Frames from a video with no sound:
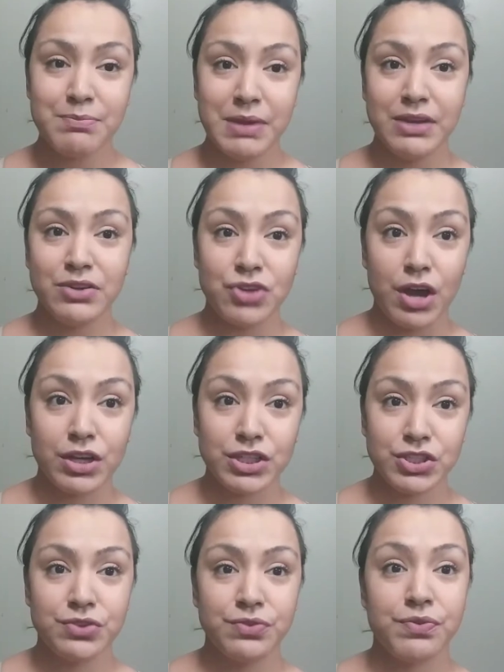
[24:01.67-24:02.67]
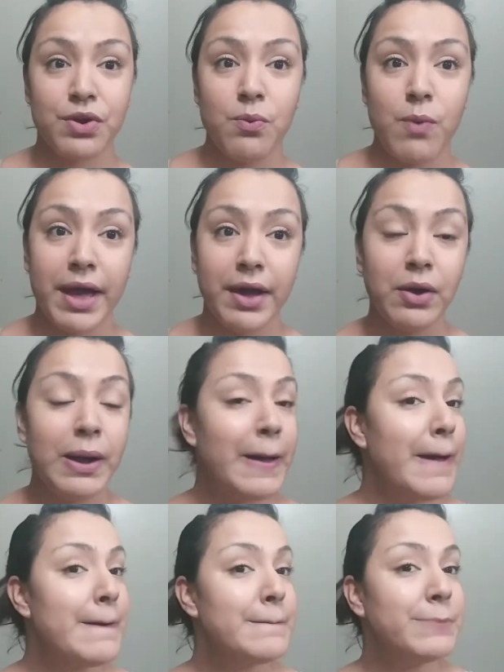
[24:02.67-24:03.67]
been talking to for a while.
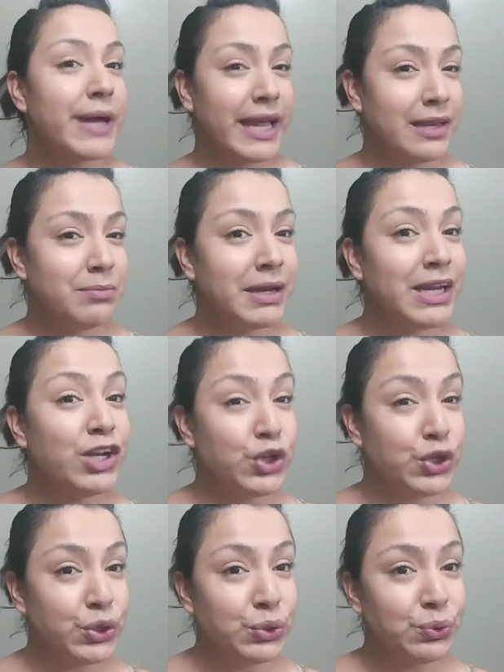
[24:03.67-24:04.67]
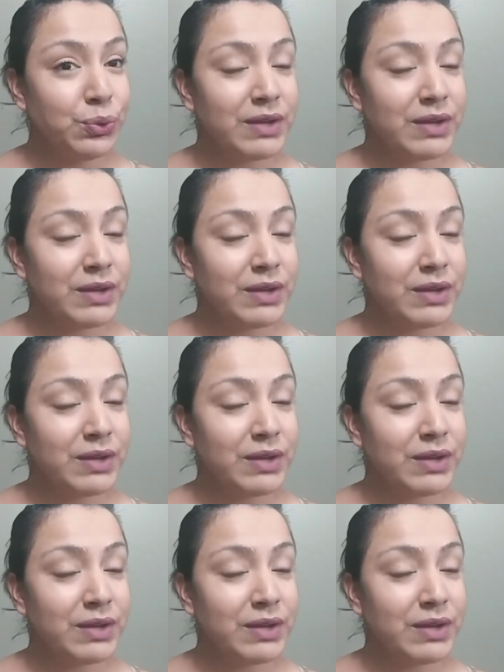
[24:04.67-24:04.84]
But anybody new,